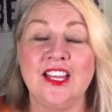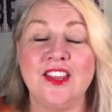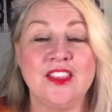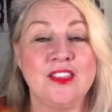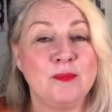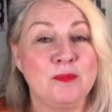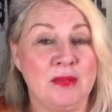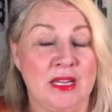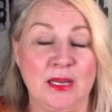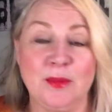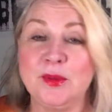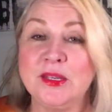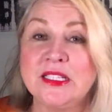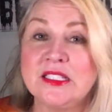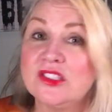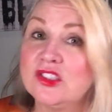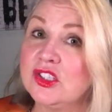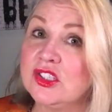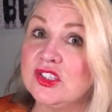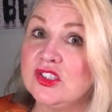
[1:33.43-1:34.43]
Maybe
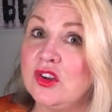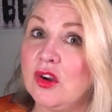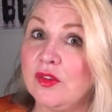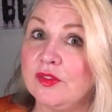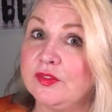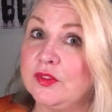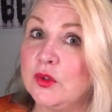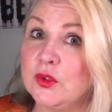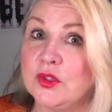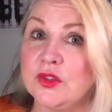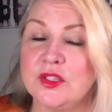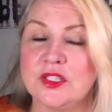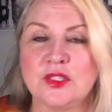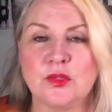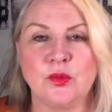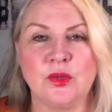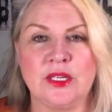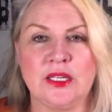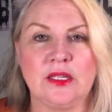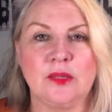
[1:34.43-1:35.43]
it's just not for you this
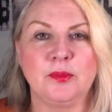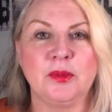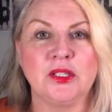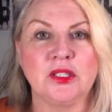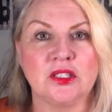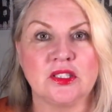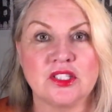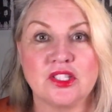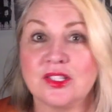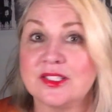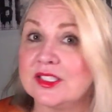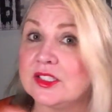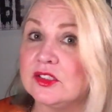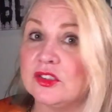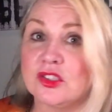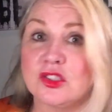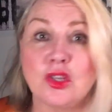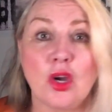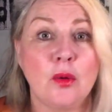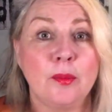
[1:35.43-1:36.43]
week, but
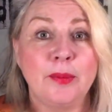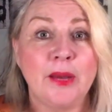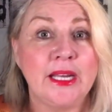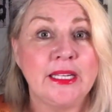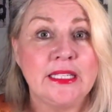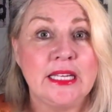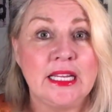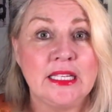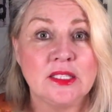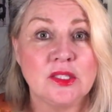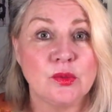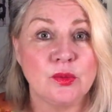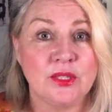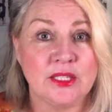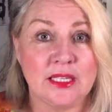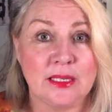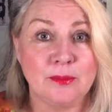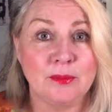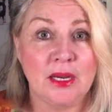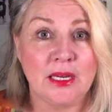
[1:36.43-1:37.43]
stop by next
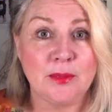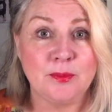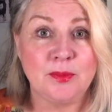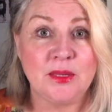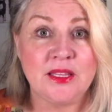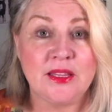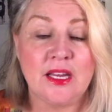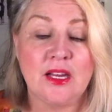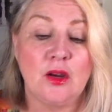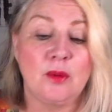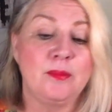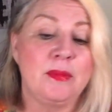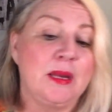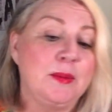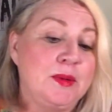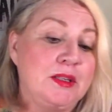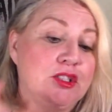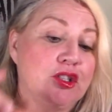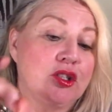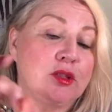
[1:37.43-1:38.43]
week. It might be there.
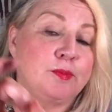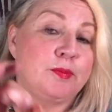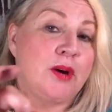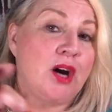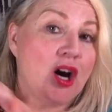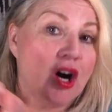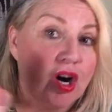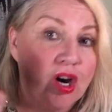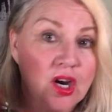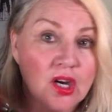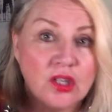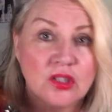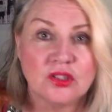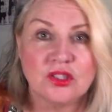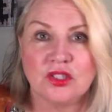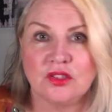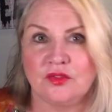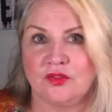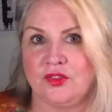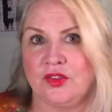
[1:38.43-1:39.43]
Maybe just
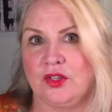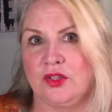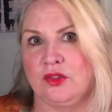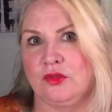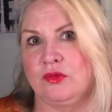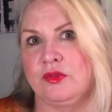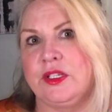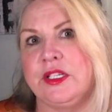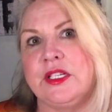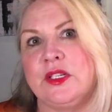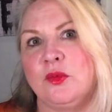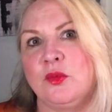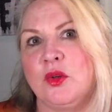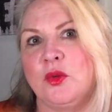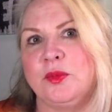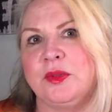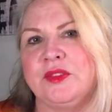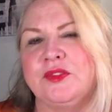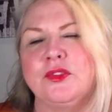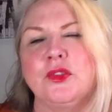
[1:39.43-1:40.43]
part of the reading will
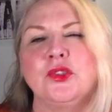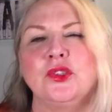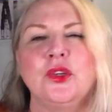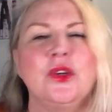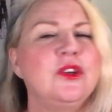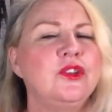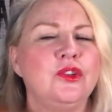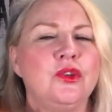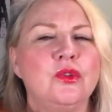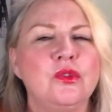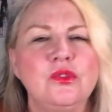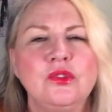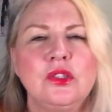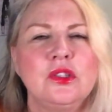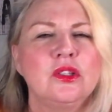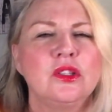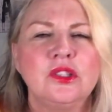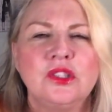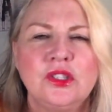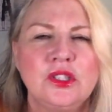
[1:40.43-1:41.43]
be for you. You're
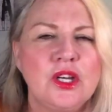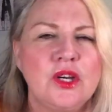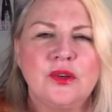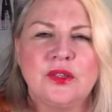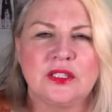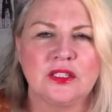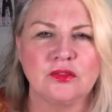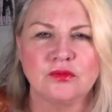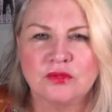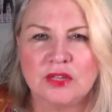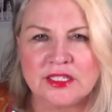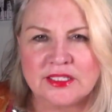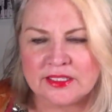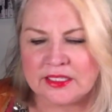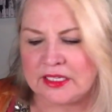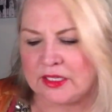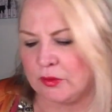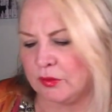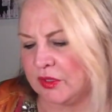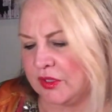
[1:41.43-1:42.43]
going to know. It'll
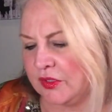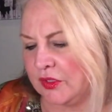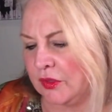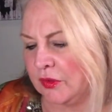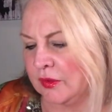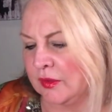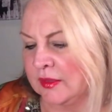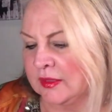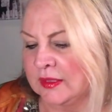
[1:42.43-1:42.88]
resonate with you.